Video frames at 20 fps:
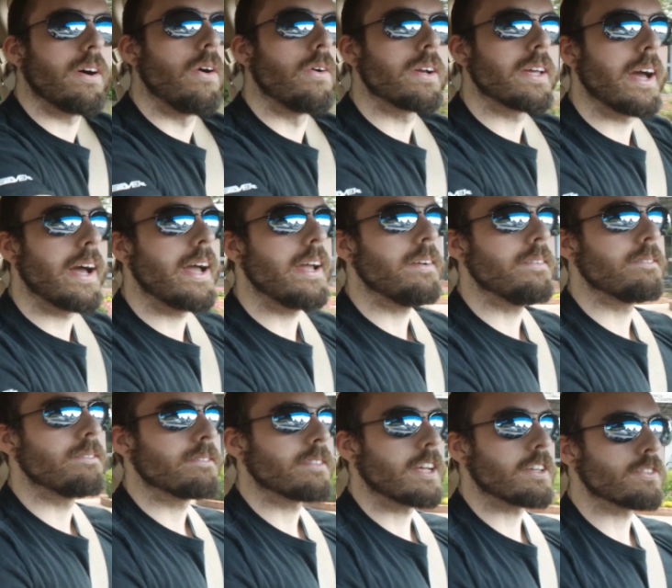Okay,
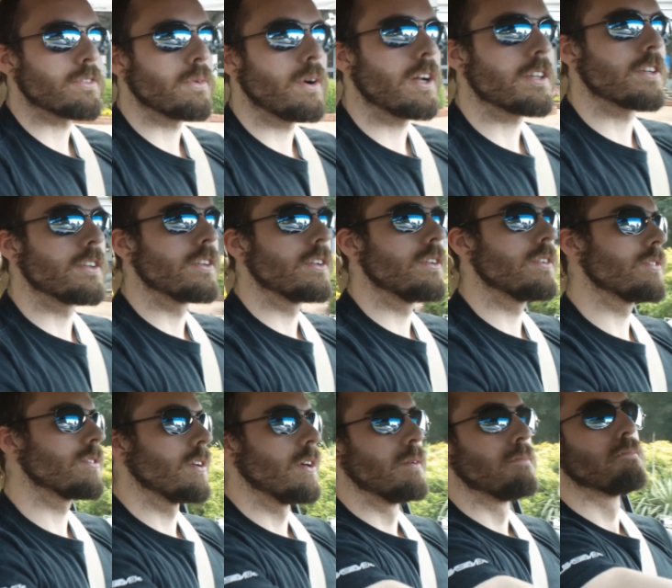thanks for watching,
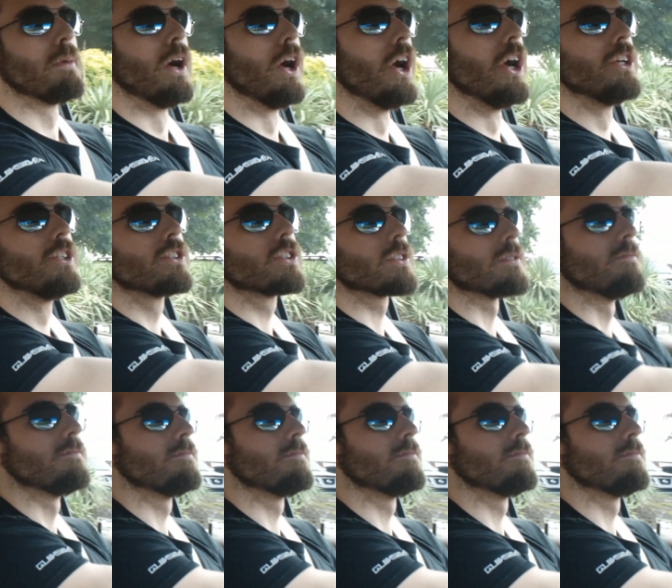dudes. Peace.